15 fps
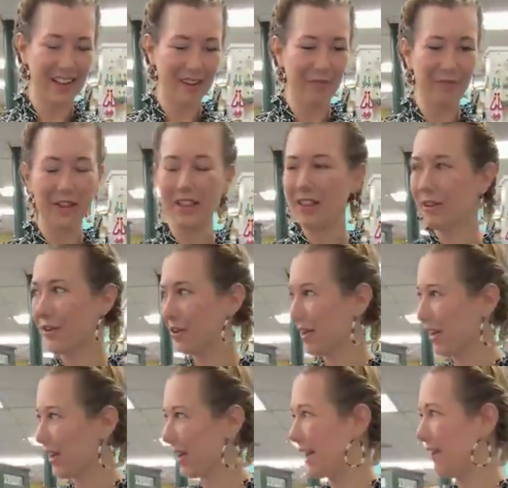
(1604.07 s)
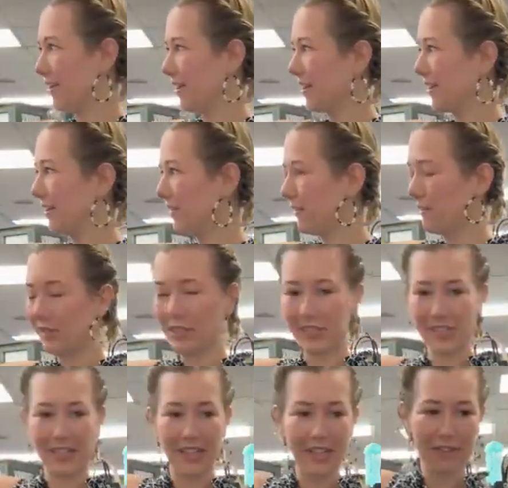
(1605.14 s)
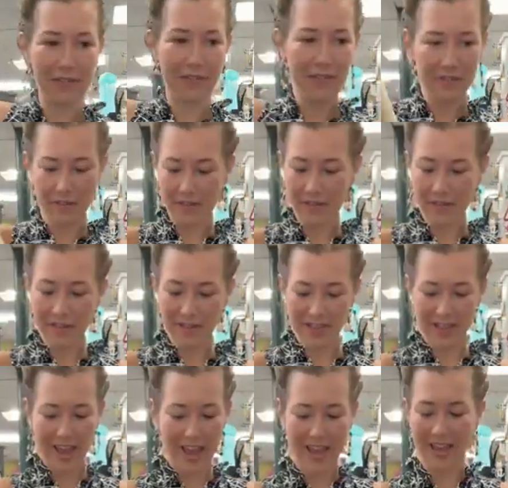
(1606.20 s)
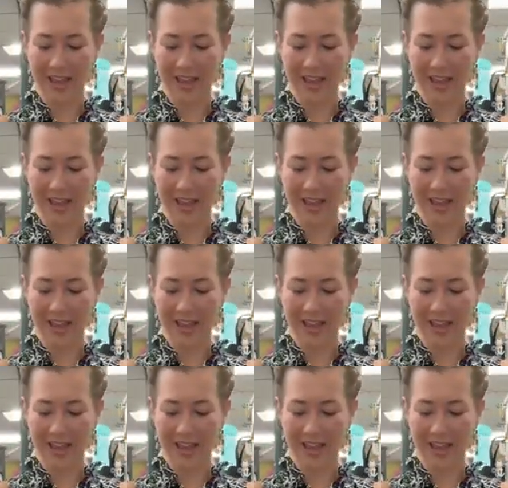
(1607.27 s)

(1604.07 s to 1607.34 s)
Like relearning how to well just live. Use your fingers.